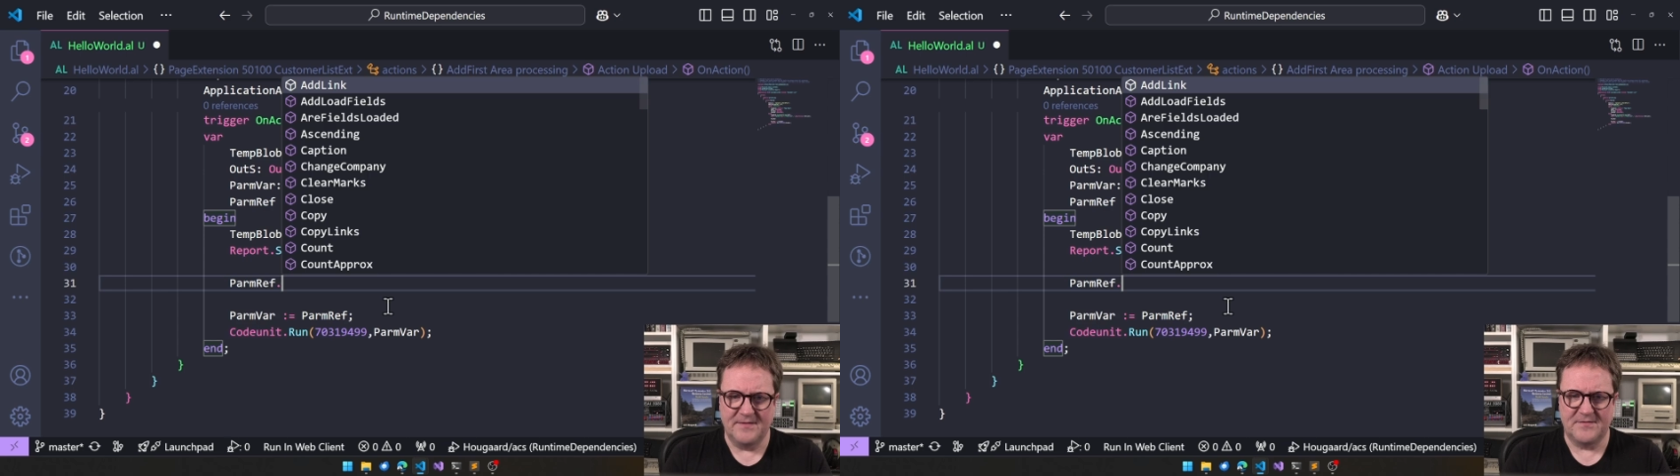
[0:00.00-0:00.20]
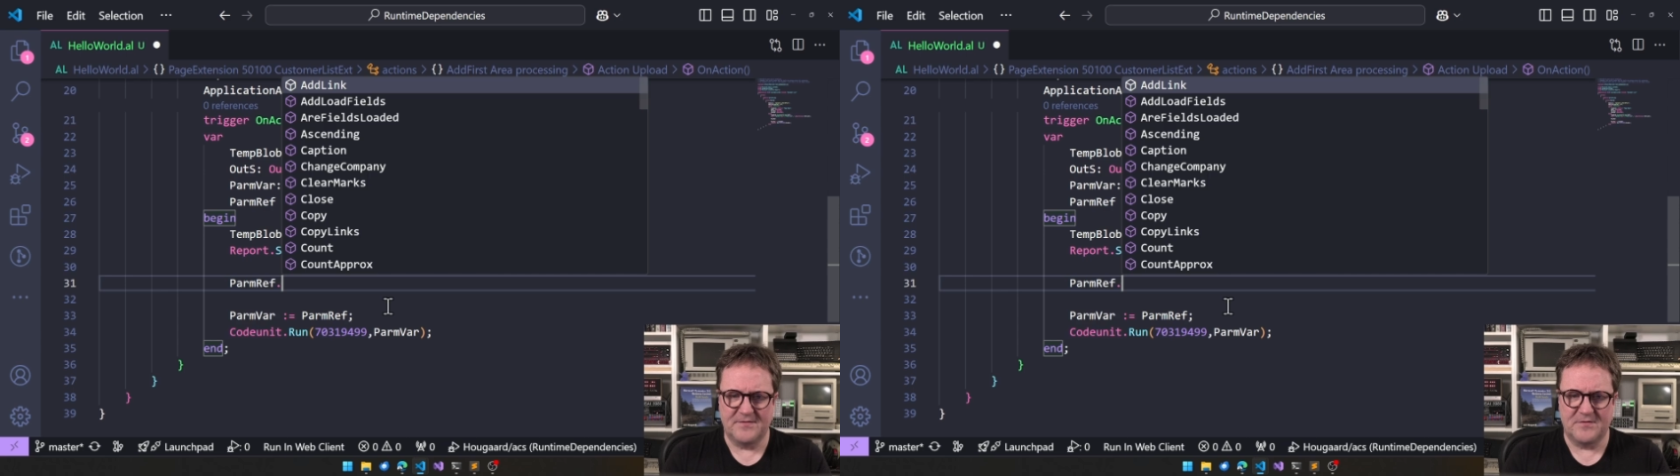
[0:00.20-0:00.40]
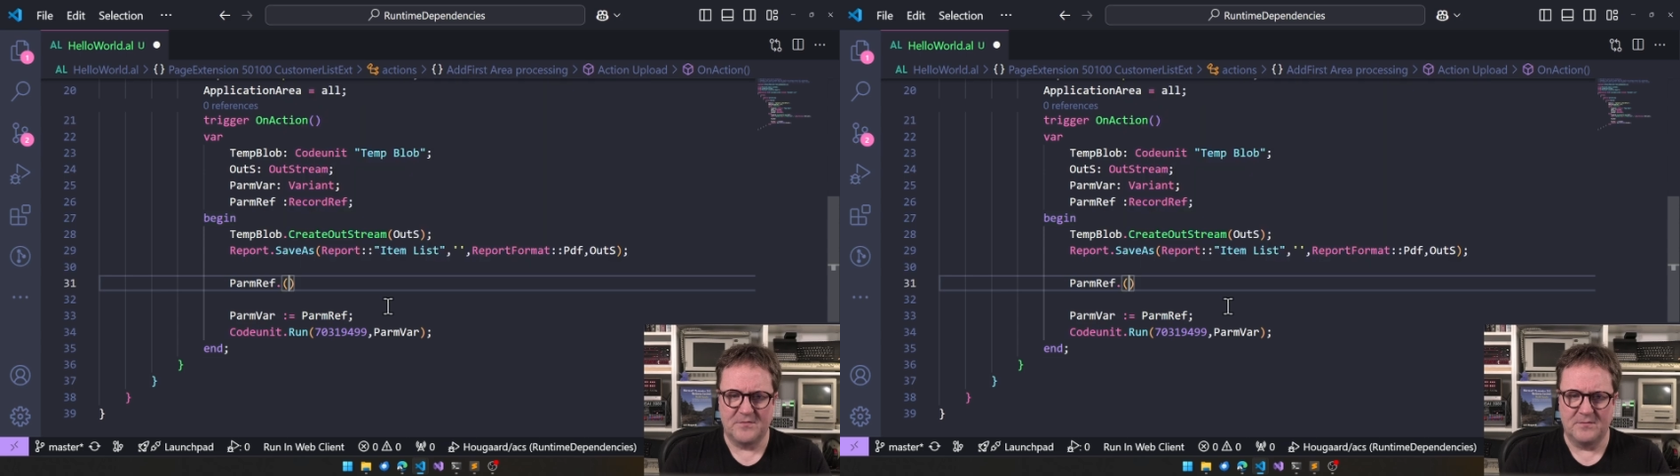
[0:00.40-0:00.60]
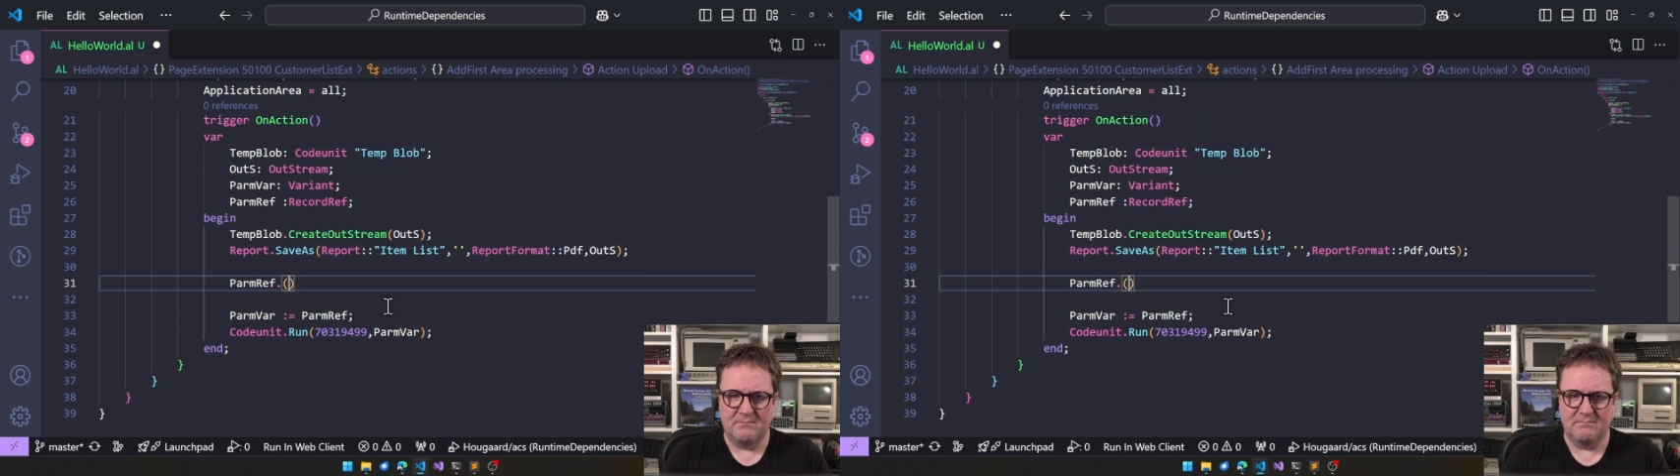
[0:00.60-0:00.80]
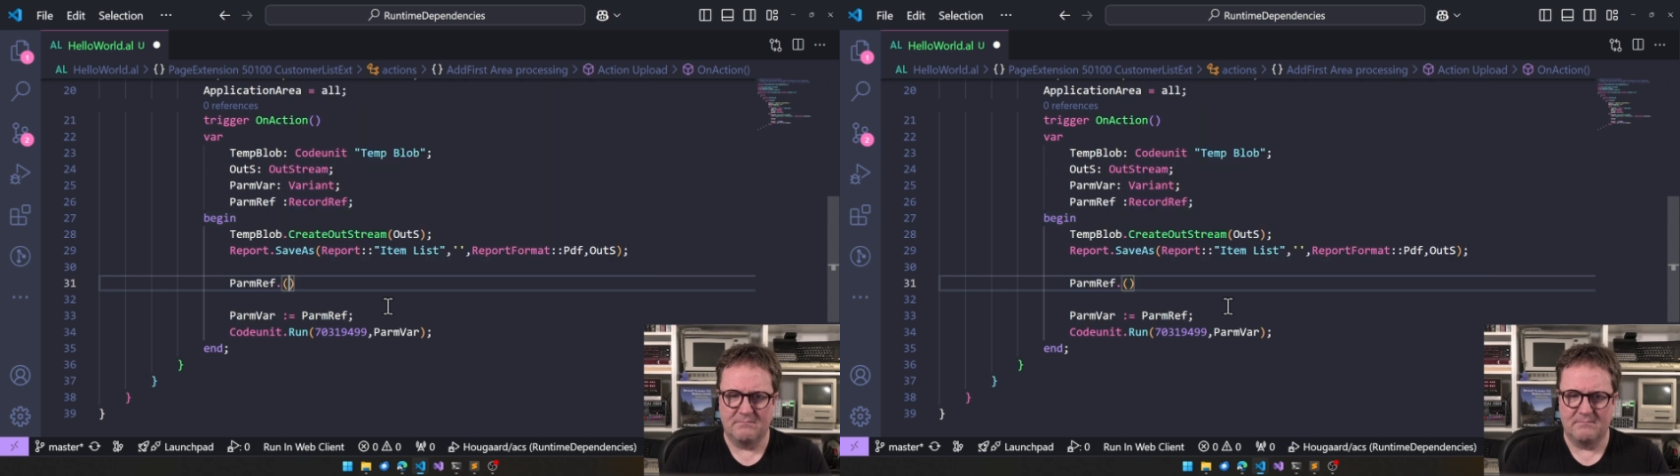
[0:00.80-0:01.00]
to
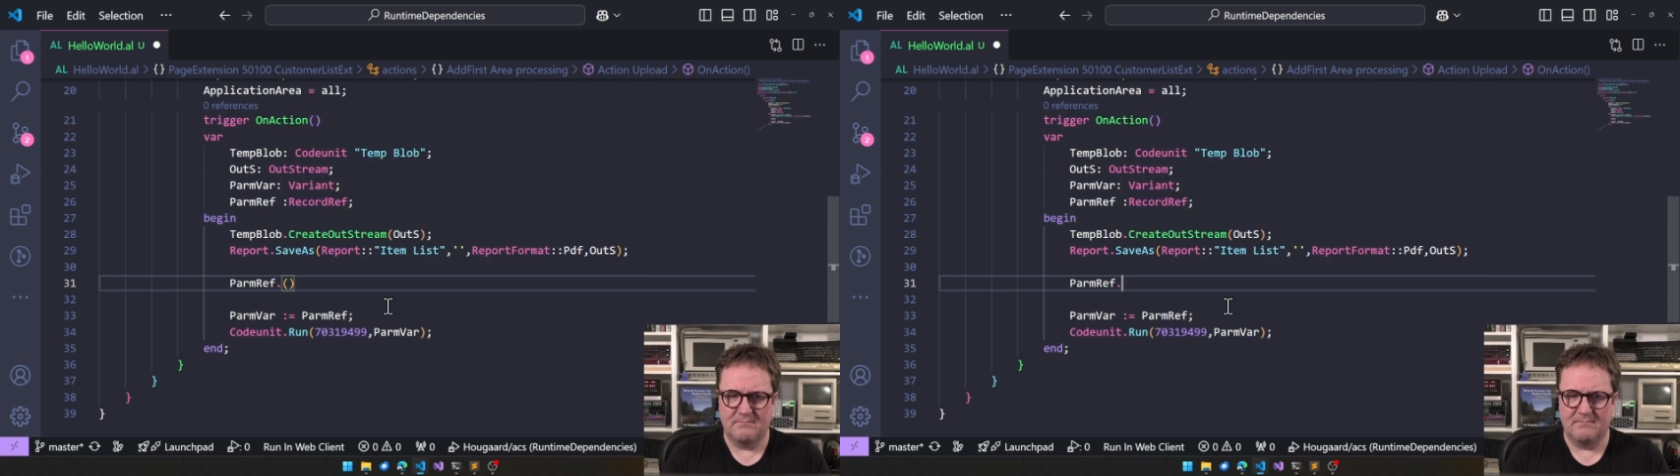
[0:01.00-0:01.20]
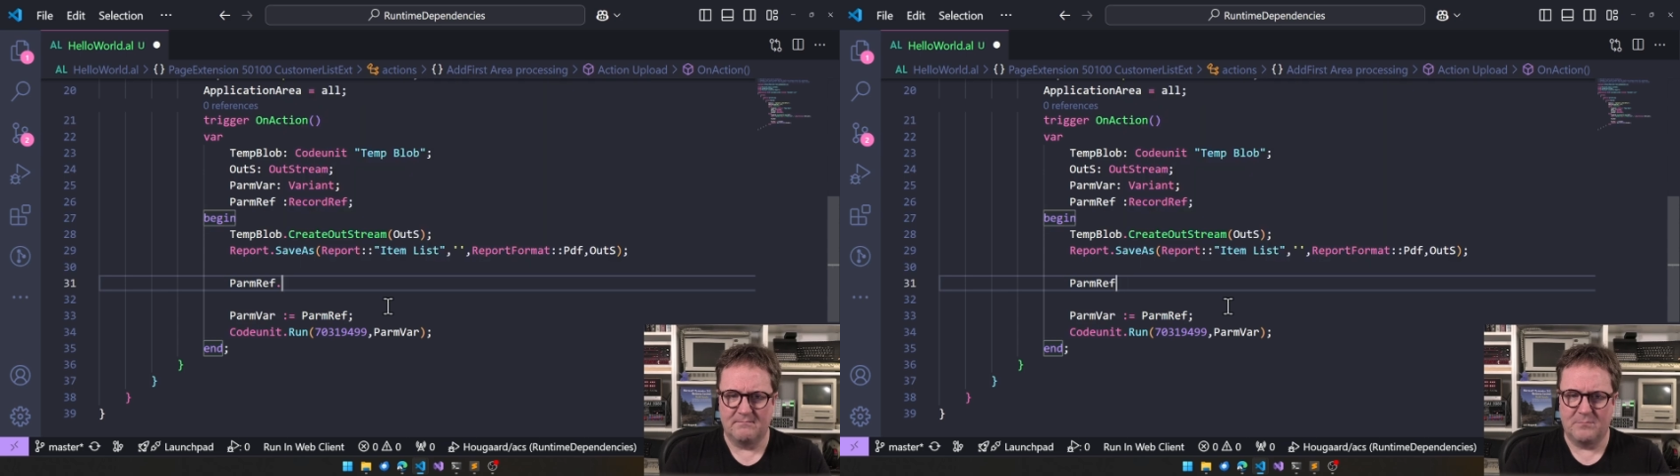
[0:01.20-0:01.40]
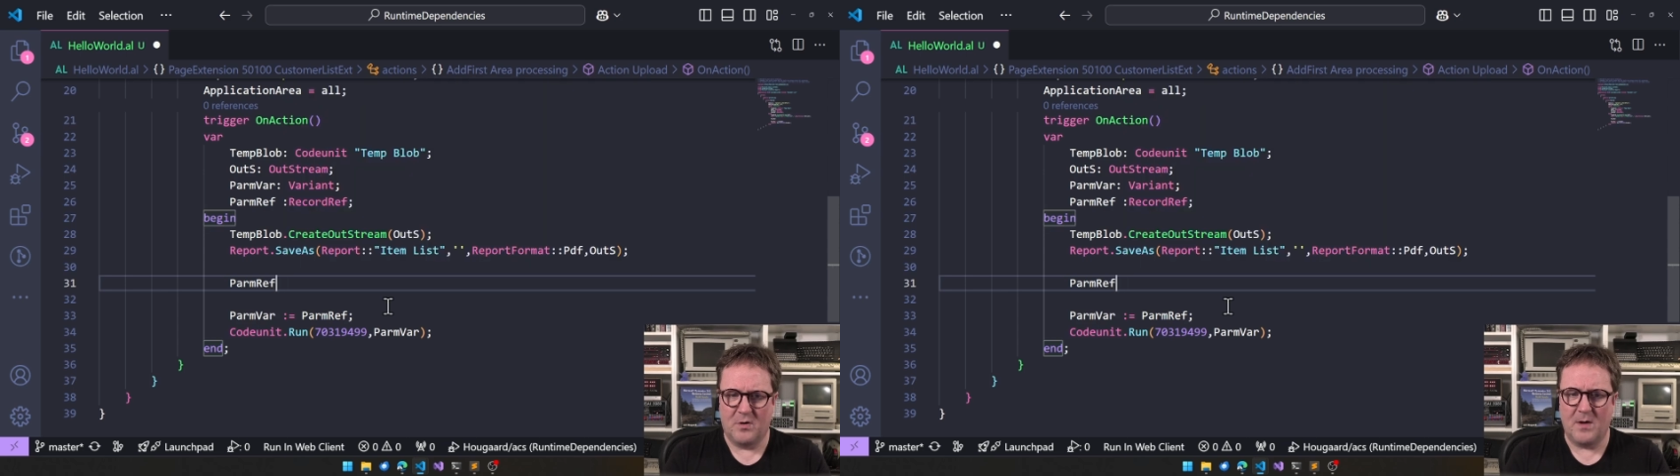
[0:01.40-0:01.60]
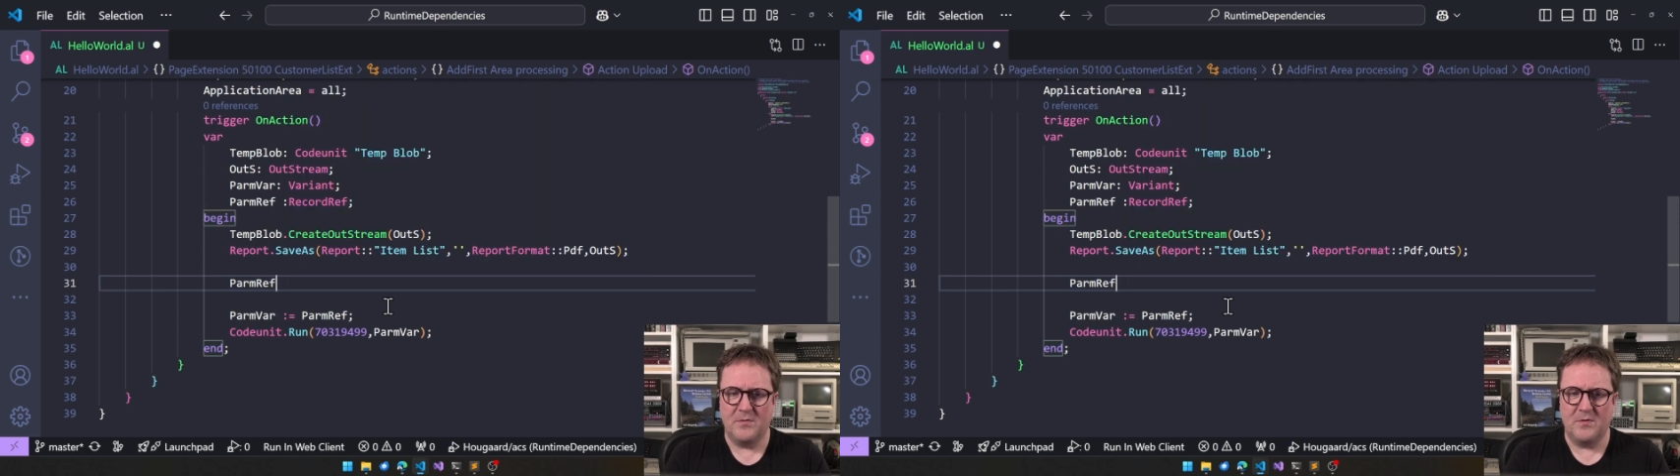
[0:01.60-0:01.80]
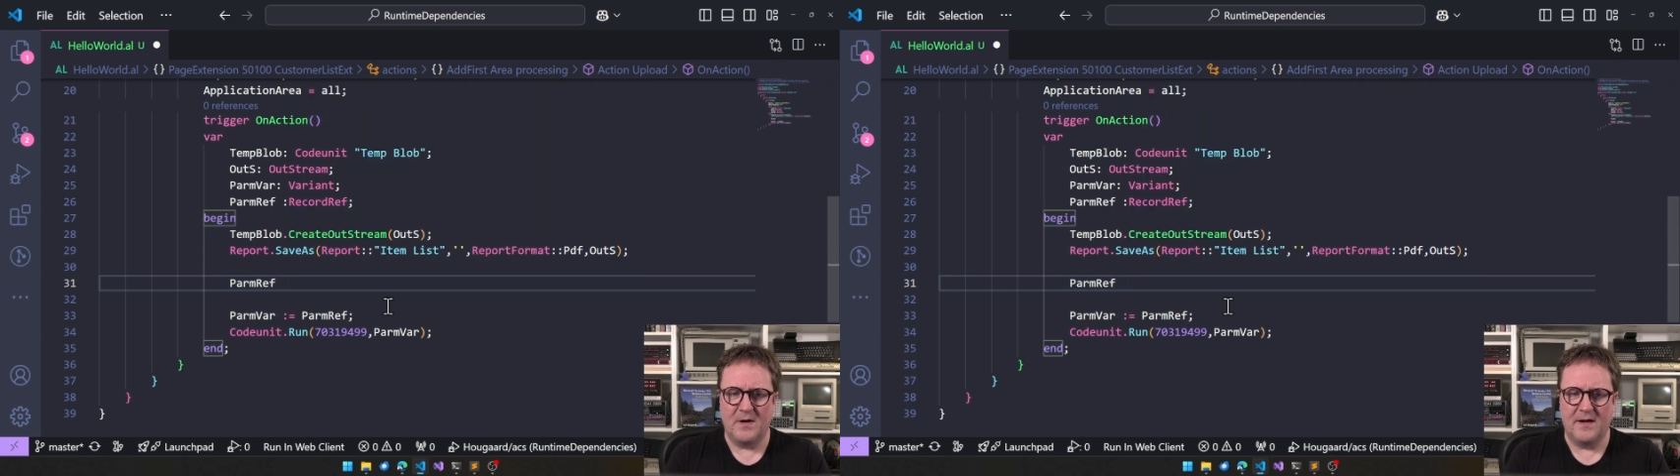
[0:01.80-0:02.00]

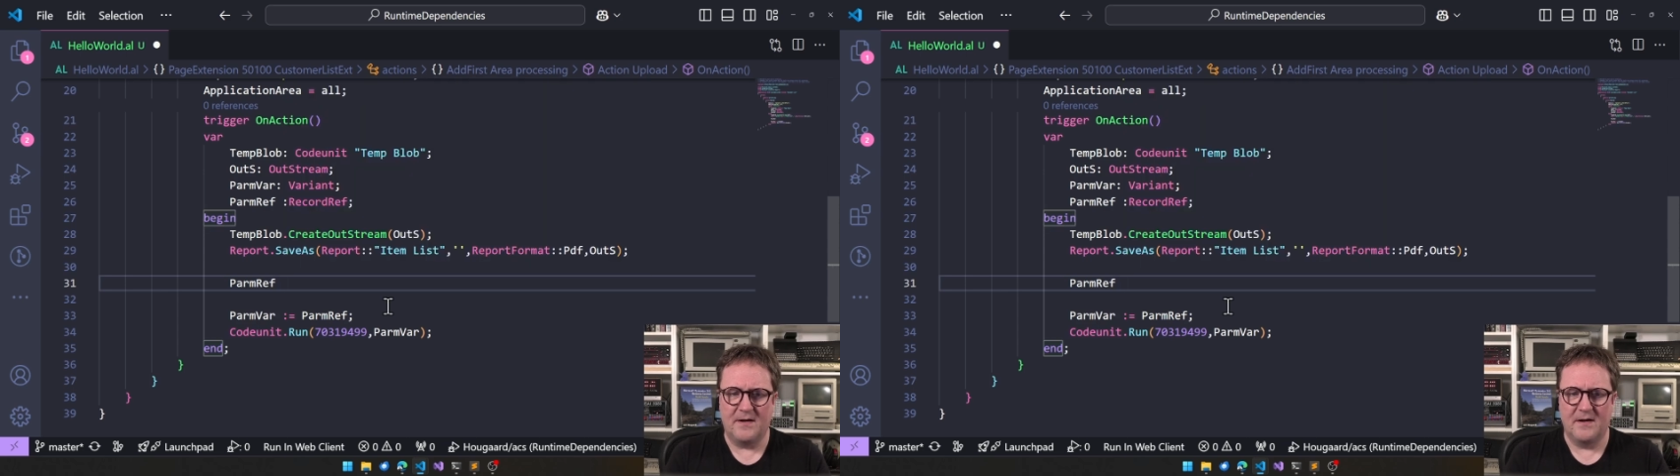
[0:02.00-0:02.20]
populate